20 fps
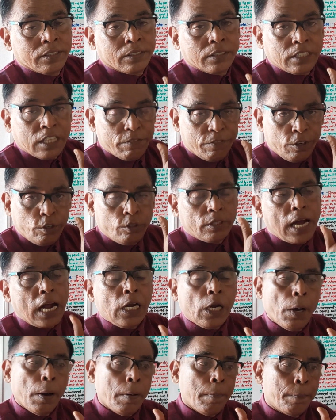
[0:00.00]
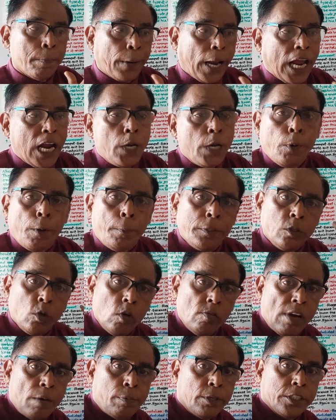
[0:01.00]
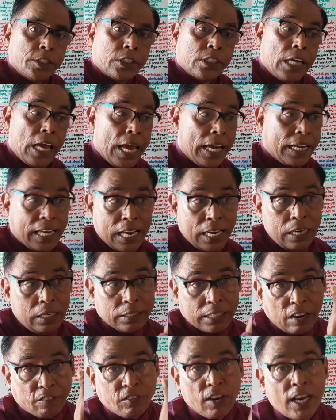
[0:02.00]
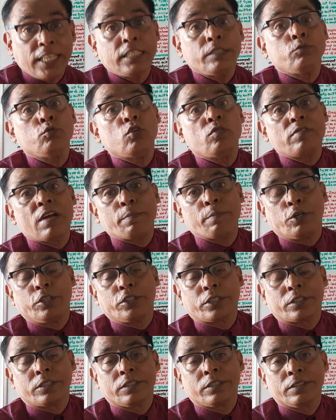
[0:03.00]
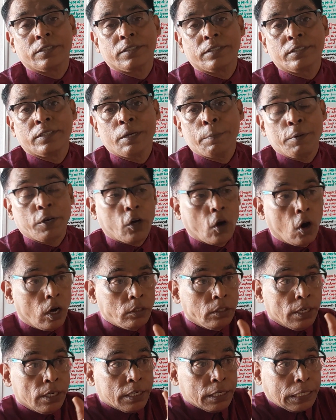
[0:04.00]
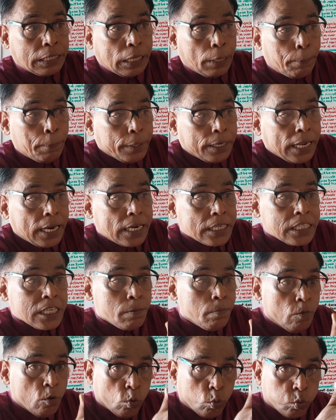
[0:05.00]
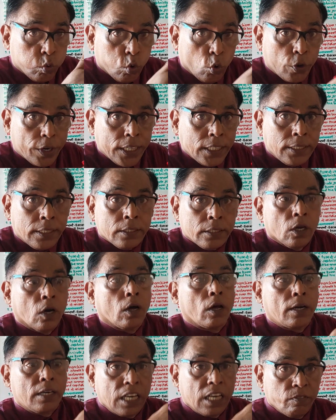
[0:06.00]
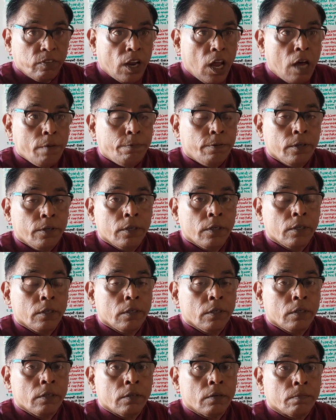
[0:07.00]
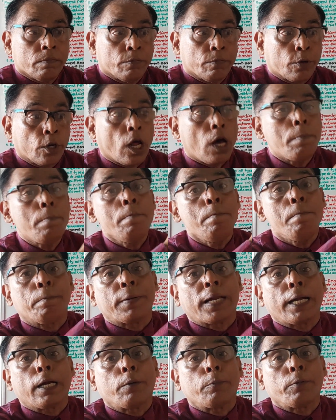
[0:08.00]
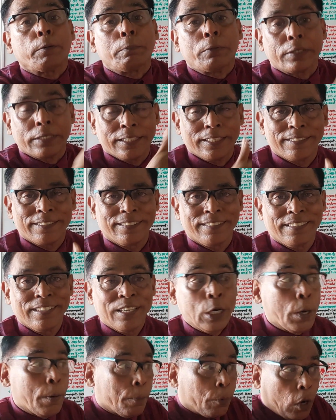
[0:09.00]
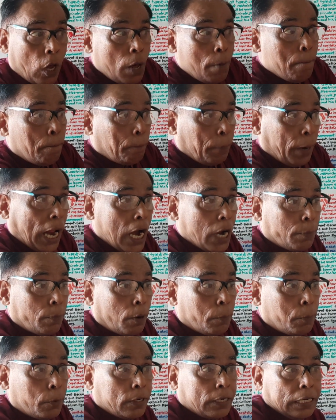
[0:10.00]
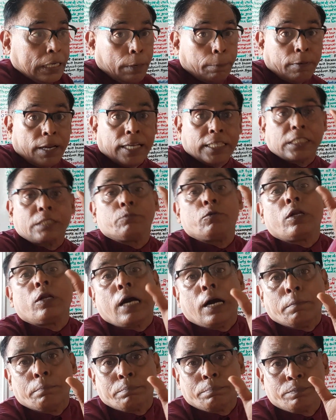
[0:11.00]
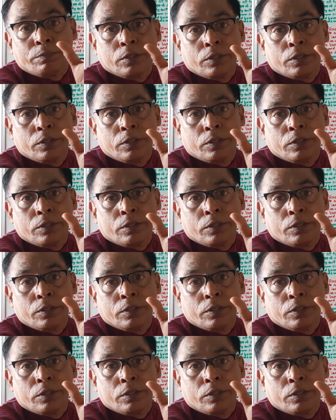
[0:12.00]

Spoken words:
They view that private property will be abolished. Again, capitalism will be abolished. Because capitalism flourishes or develop from private property. From private property, capitalism will come.